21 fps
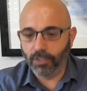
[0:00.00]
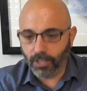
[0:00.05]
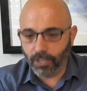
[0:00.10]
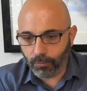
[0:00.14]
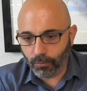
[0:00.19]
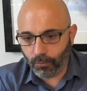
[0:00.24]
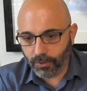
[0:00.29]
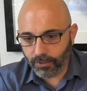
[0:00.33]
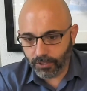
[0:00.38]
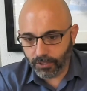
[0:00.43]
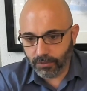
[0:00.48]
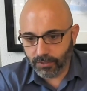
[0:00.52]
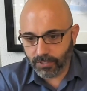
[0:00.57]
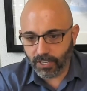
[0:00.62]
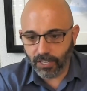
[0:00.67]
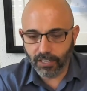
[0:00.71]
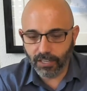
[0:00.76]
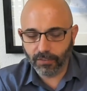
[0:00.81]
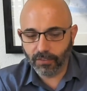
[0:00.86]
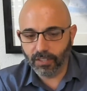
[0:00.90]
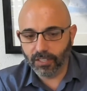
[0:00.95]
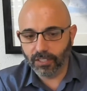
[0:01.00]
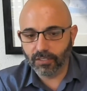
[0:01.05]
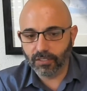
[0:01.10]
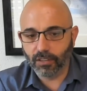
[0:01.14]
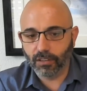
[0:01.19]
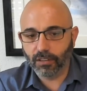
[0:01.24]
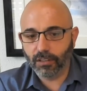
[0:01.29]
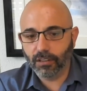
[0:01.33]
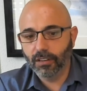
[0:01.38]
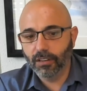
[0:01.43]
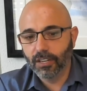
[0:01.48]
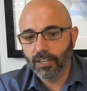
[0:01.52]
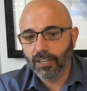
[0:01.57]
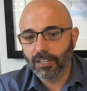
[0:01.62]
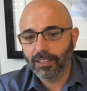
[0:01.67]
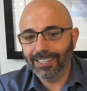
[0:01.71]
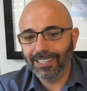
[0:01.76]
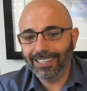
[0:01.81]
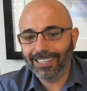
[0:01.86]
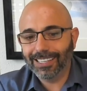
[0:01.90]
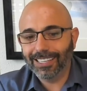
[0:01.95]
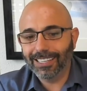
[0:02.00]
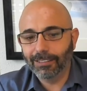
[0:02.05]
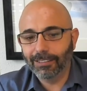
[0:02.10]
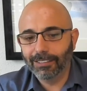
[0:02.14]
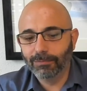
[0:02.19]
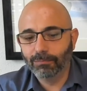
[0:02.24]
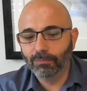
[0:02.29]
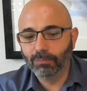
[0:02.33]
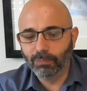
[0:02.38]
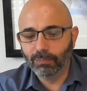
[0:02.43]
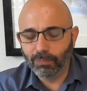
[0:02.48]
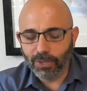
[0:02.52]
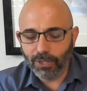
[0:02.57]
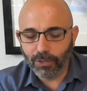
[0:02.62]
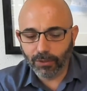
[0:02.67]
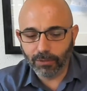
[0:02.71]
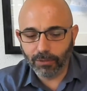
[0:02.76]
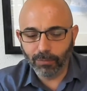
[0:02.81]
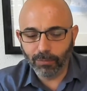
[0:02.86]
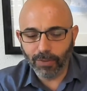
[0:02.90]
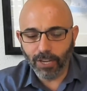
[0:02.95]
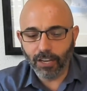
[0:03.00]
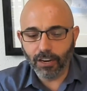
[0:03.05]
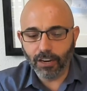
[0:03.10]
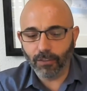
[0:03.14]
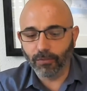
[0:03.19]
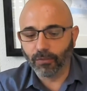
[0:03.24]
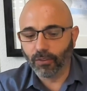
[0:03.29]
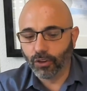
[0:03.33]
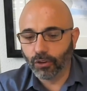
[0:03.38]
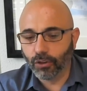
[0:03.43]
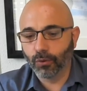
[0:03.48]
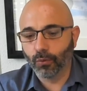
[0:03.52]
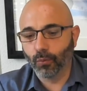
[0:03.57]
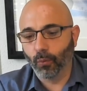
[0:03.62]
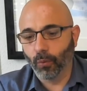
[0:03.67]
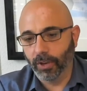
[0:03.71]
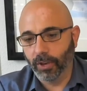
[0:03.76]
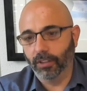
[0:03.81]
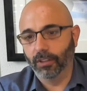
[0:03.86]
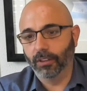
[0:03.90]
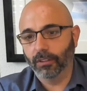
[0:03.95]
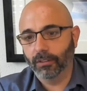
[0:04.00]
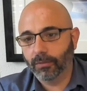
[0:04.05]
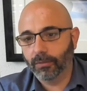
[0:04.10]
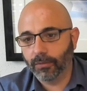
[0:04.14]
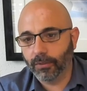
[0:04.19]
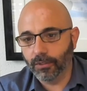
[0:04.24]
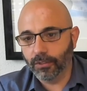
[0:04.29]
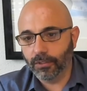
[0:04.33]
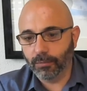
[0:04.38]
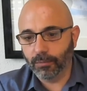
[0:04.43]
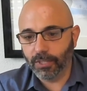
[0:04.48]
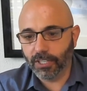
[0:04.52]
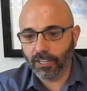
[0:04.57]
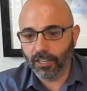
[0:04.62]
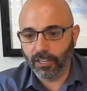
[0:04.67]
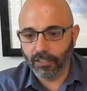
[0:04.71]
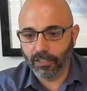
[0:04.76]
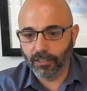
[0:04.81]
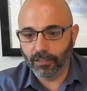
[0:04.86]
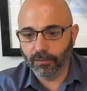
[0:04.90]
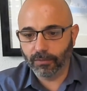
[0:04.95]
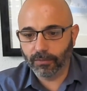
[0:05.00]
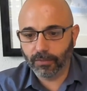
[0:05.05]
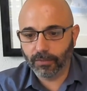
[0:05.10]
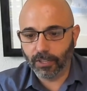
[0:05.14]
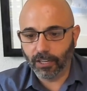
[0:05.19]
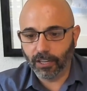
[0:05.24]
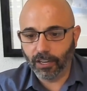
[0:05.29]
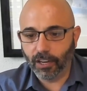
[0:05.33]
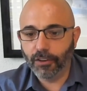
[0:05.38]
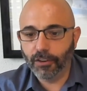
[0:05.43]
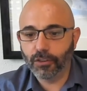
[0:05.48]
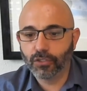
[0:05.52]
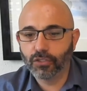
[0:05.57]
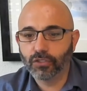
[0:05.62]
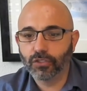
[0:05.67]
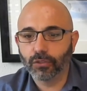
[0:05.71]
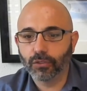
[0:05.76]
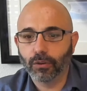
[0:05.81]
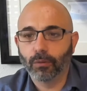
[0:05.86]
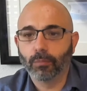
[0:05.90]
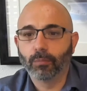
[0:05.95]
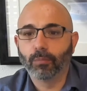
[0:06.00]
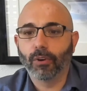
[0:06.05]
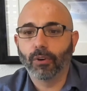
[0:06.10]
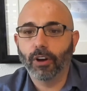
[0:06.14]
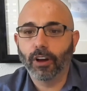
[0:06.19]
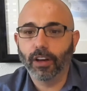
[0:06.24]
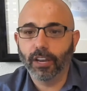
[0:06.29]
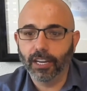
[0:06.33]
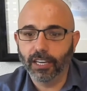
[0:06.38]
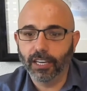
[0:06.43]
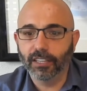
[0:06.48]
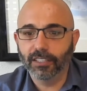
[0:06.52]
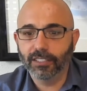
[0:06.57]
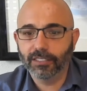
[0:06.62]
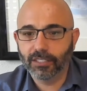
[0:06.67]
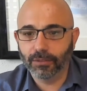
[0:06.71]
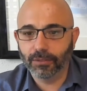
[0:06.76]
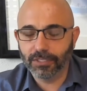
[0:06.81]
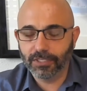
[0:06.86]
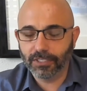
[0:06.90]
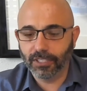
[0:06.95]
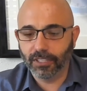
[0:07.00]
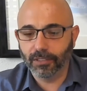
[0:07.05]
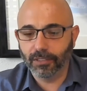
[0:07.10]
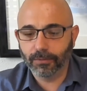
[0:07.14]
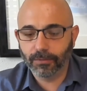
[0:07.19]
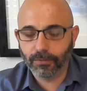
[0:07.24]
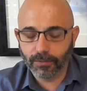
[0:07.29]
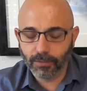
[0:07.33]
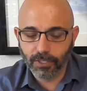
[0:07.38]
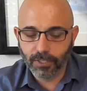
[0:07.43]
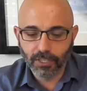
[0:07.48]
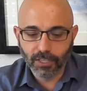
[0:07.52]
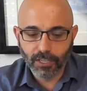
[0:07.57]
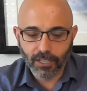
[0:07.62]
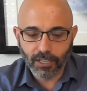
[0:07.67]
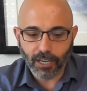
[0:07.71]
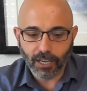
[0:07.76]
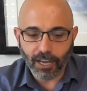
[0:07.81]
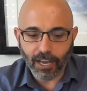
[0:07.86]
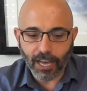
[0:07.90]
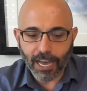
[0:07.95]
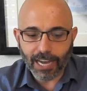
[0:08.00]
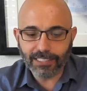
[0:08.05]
up what those kind of things are then it can build a, enough goodwill for you to be kind of uh, understood or brought in so instead of uh,